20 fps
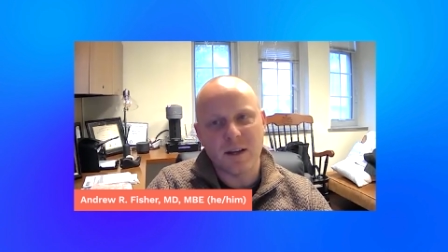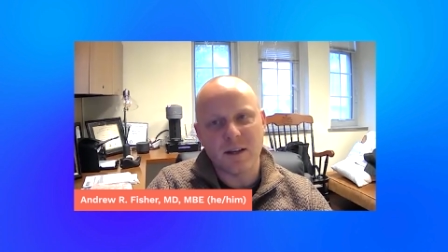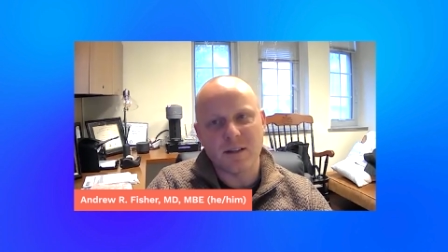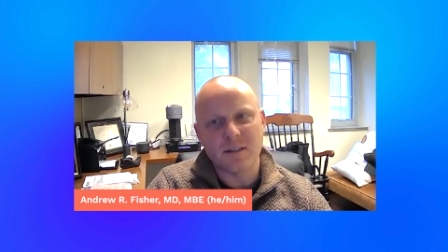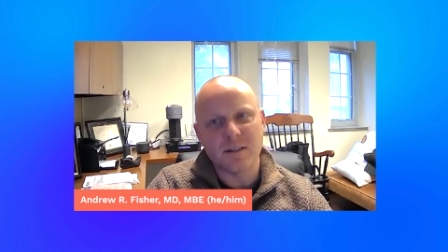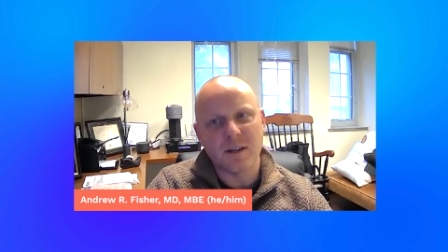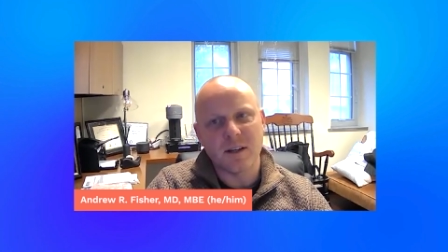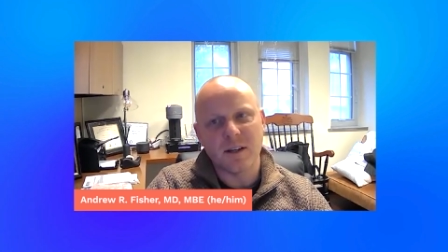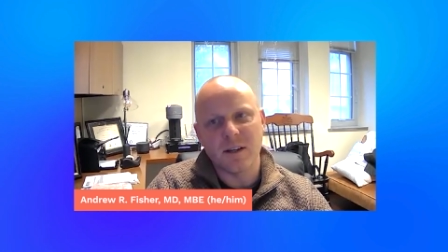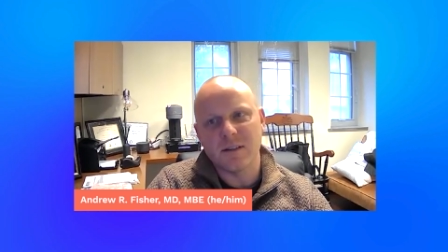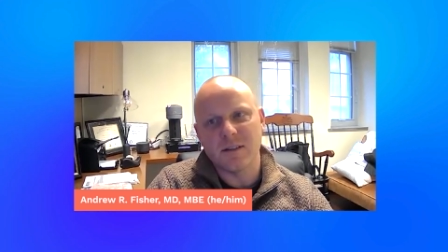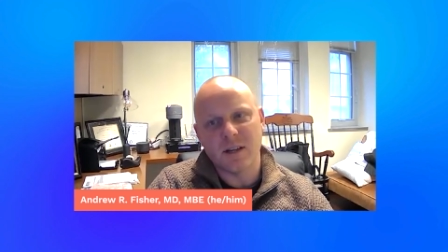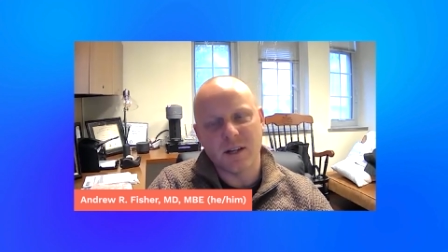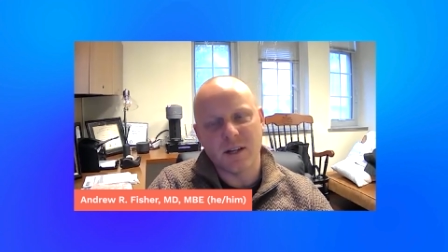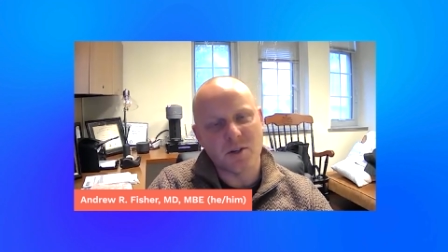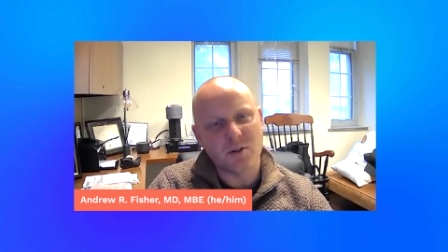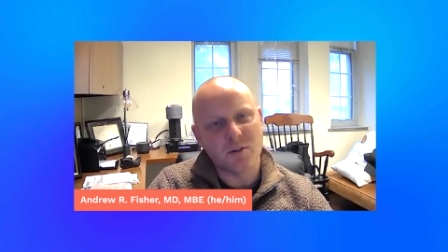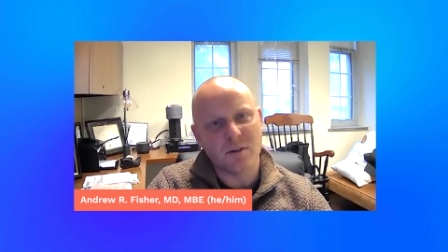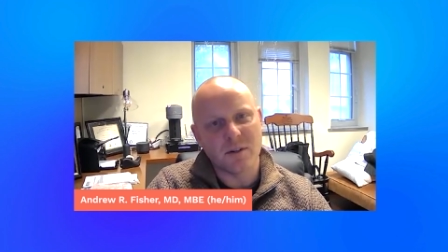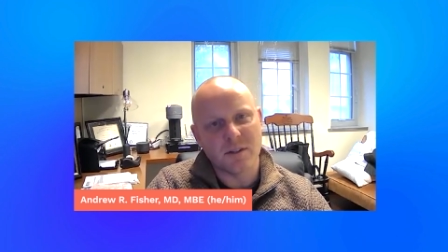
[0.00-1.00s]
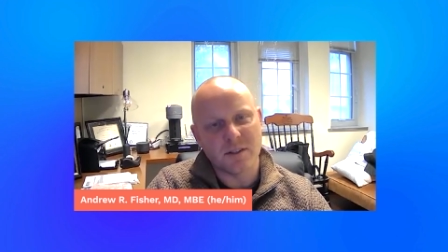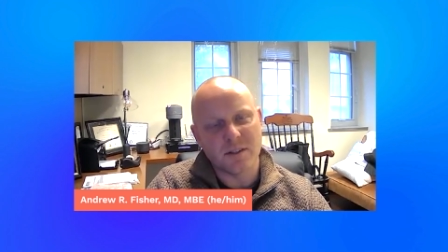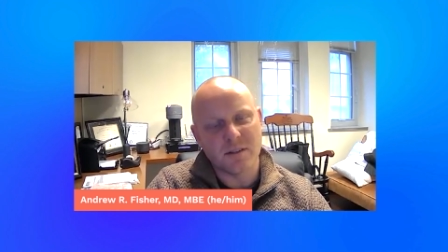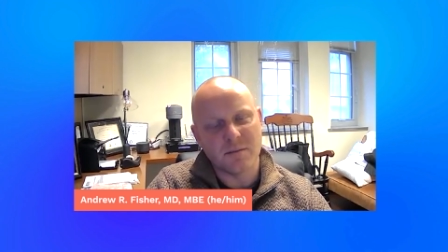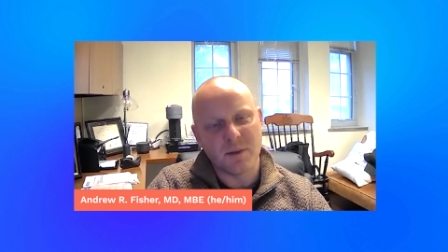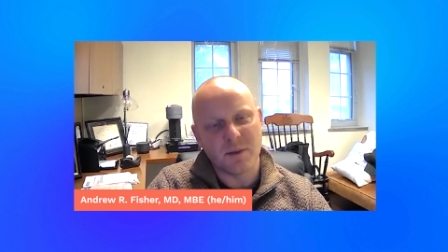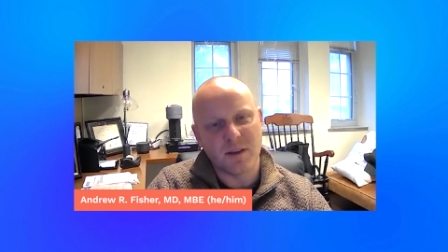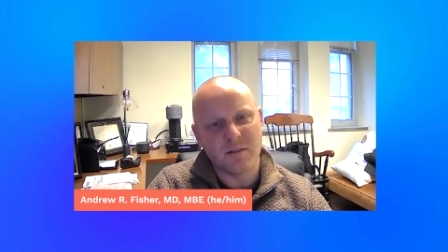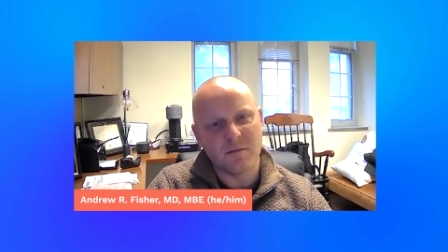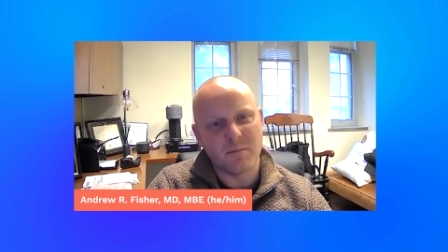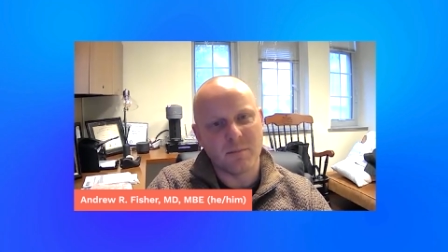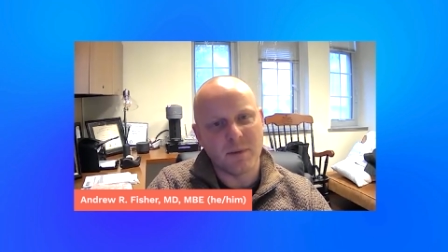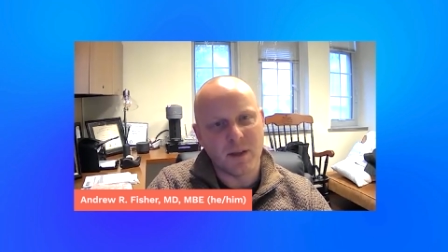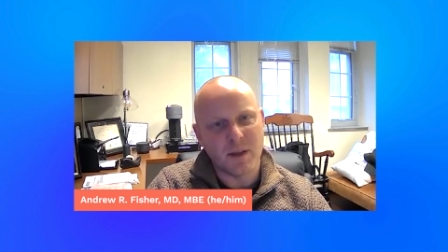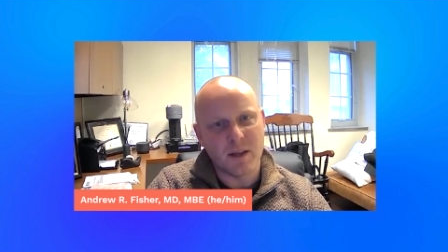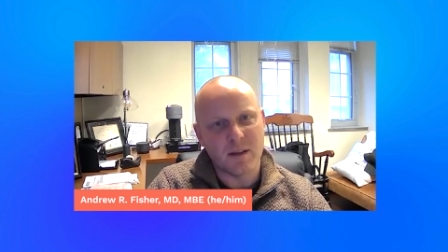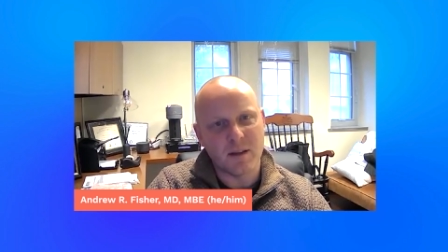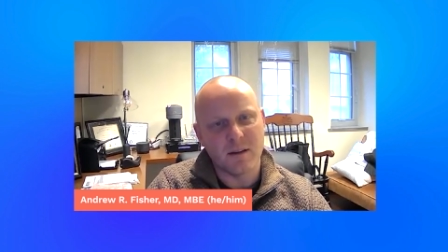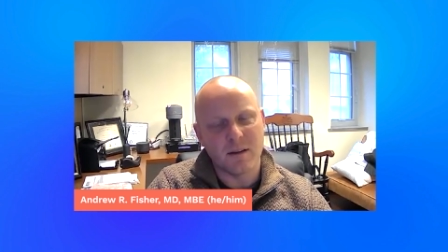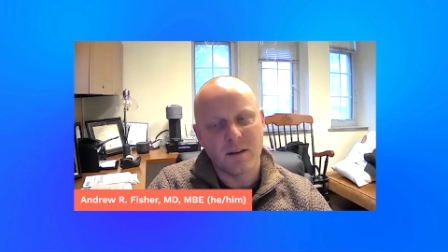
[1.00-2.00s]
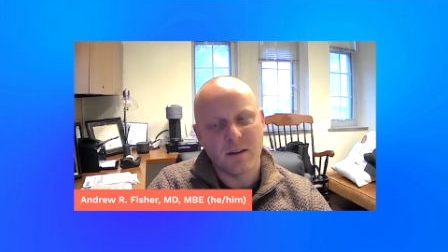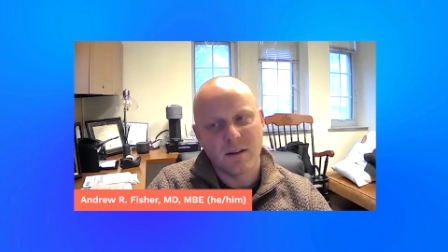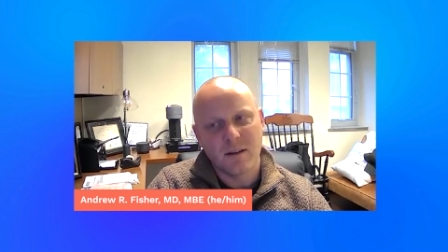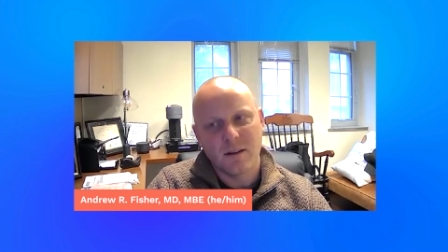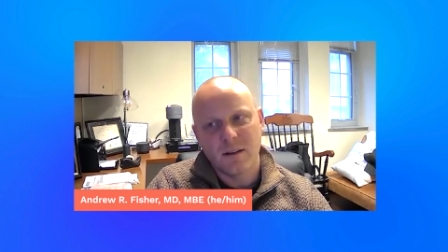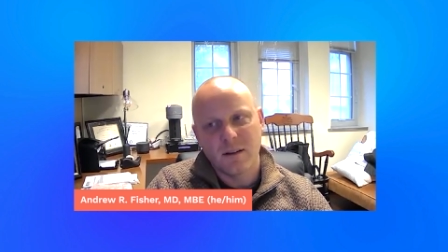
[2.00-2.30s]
as unintentional as it may have been,